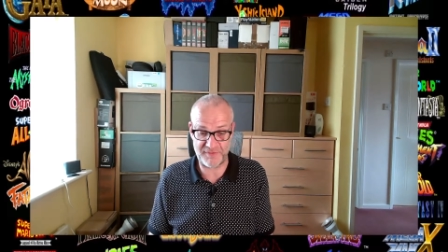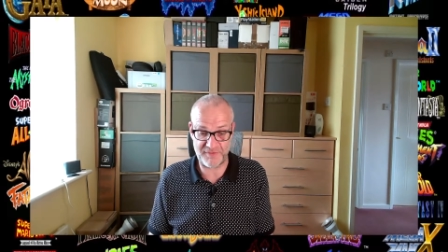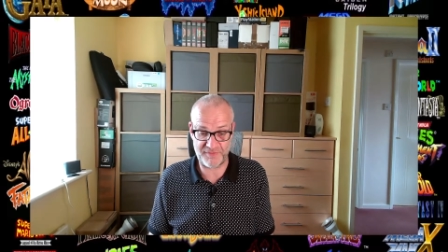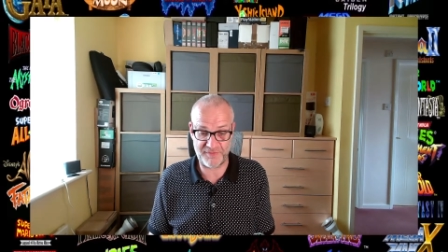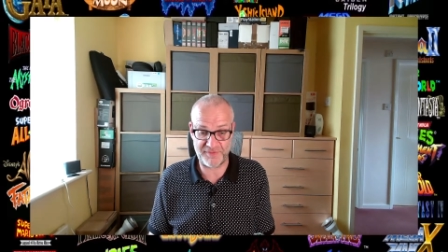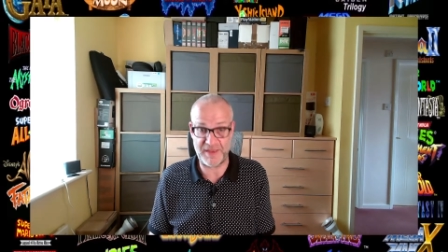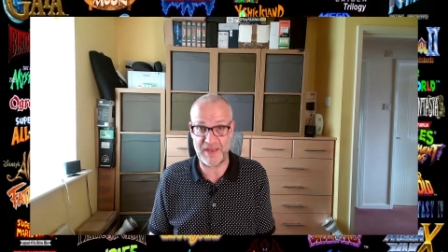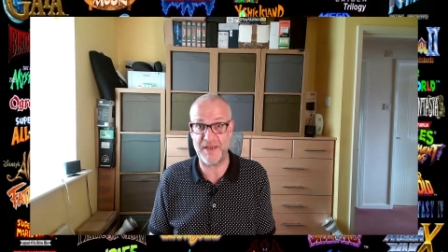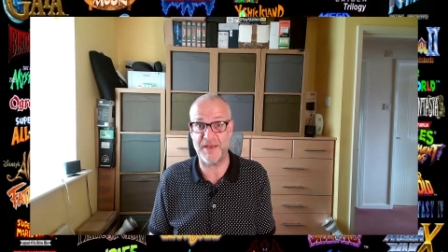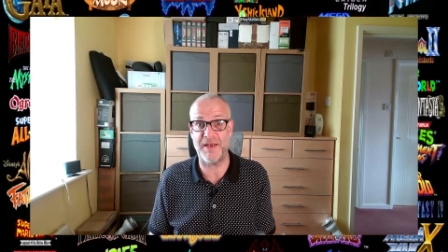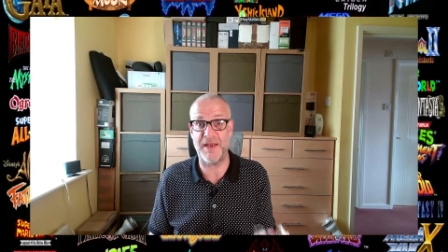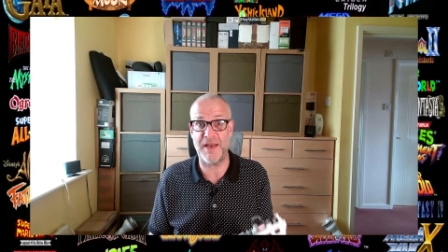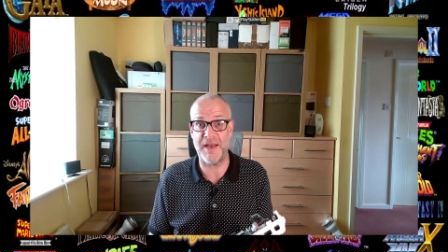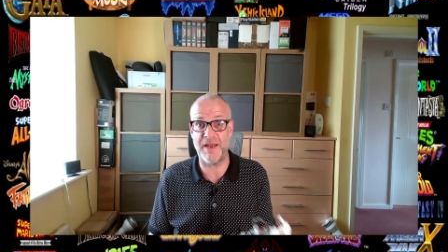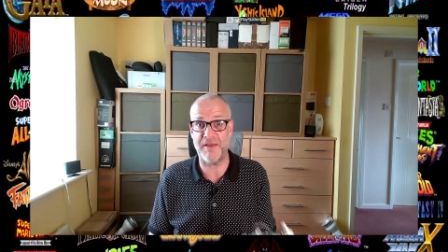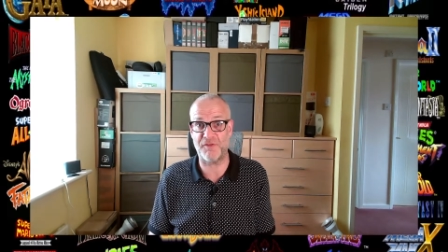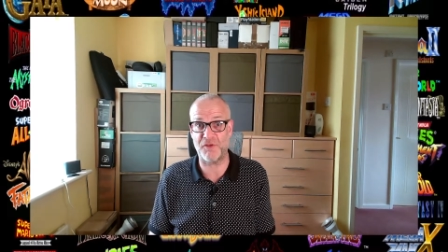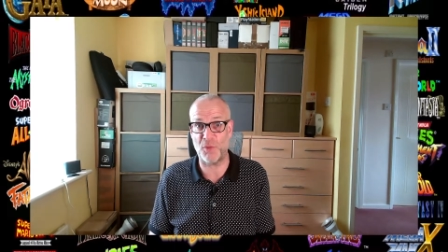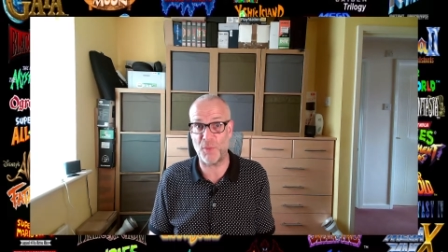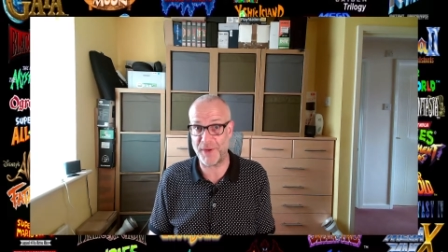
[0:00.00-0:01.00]
Saturn
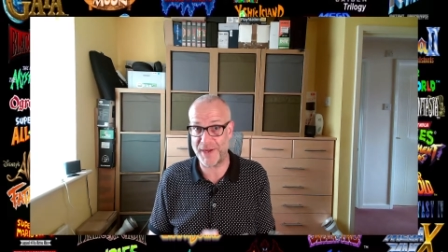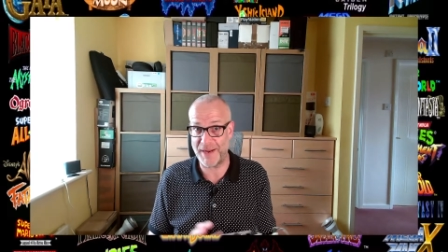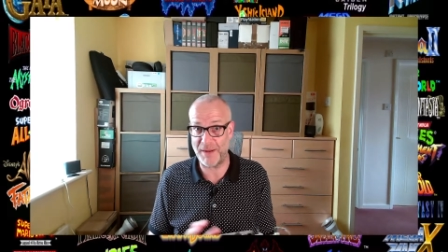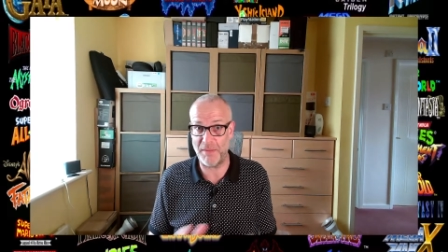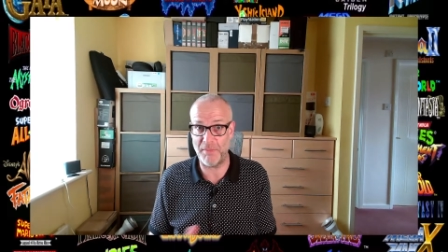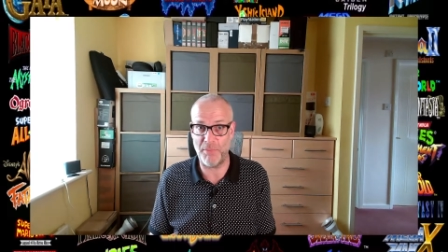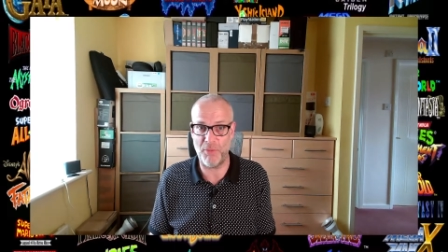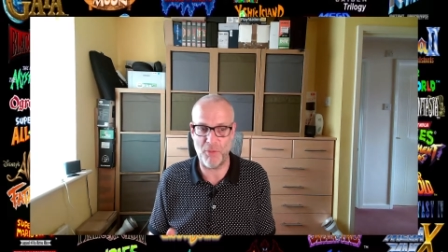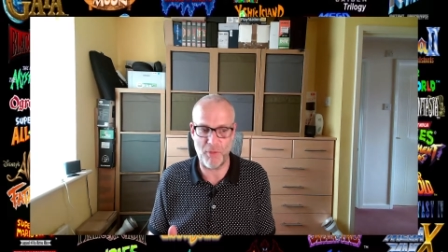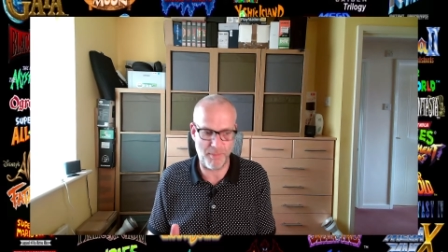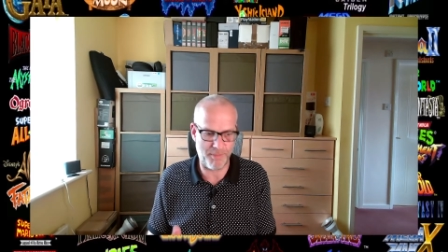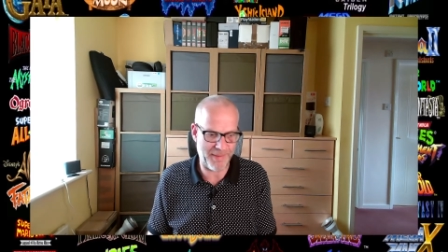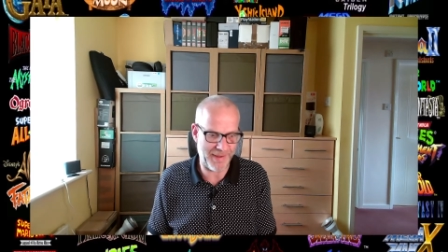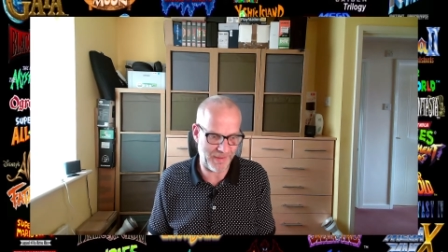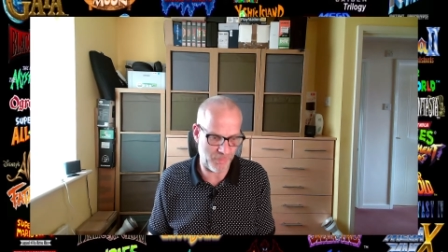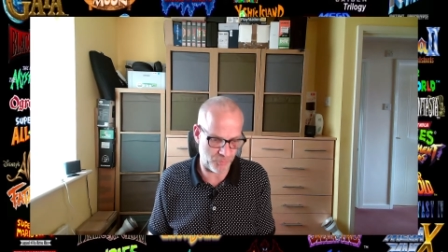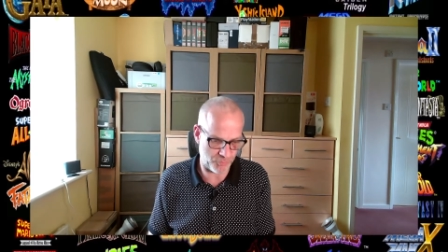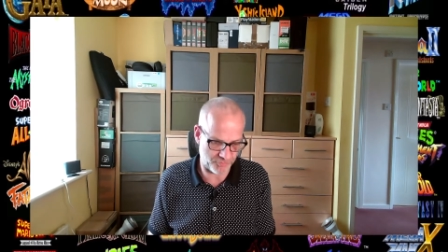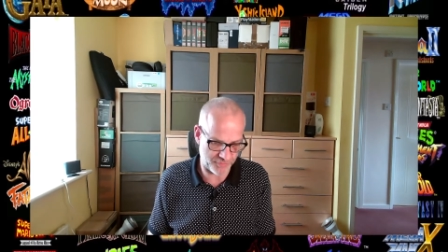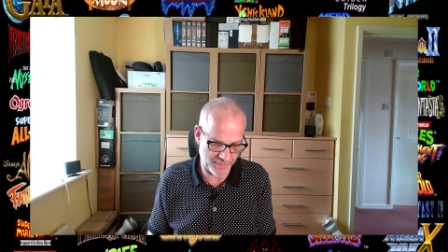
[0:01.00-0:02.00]
here. So I went out and bought a
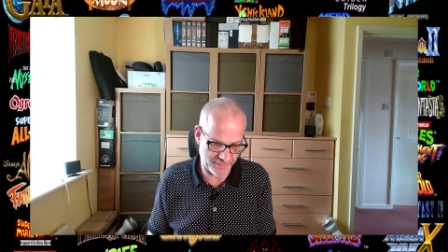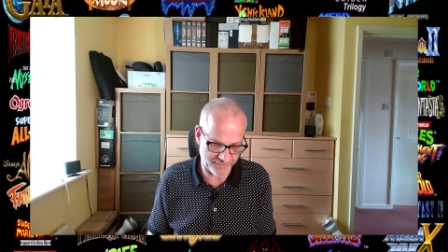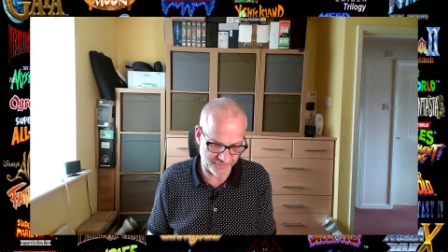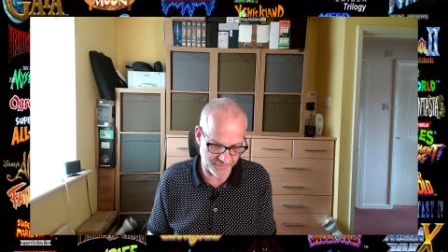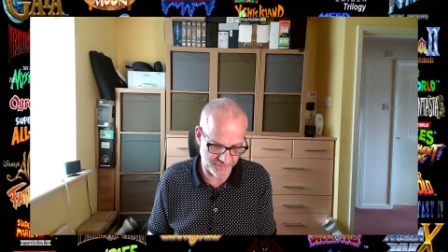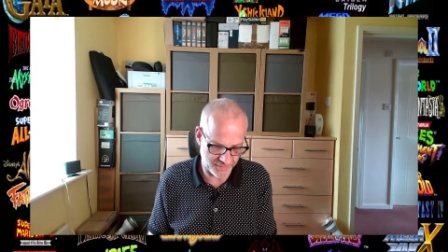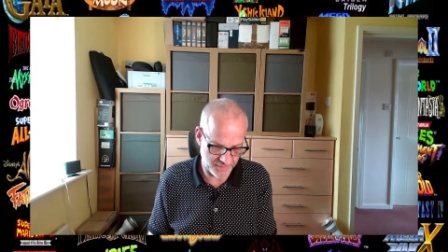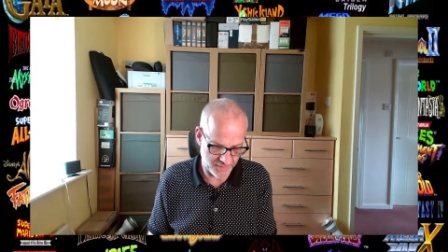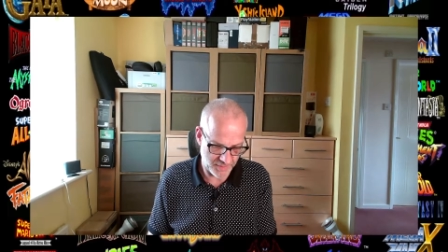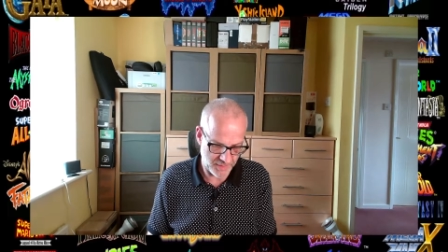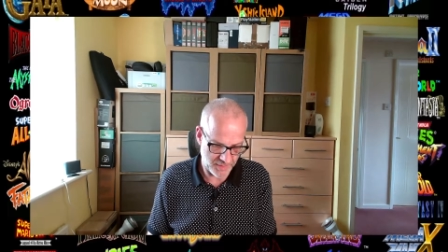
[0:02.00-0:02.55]
PAL Saturn.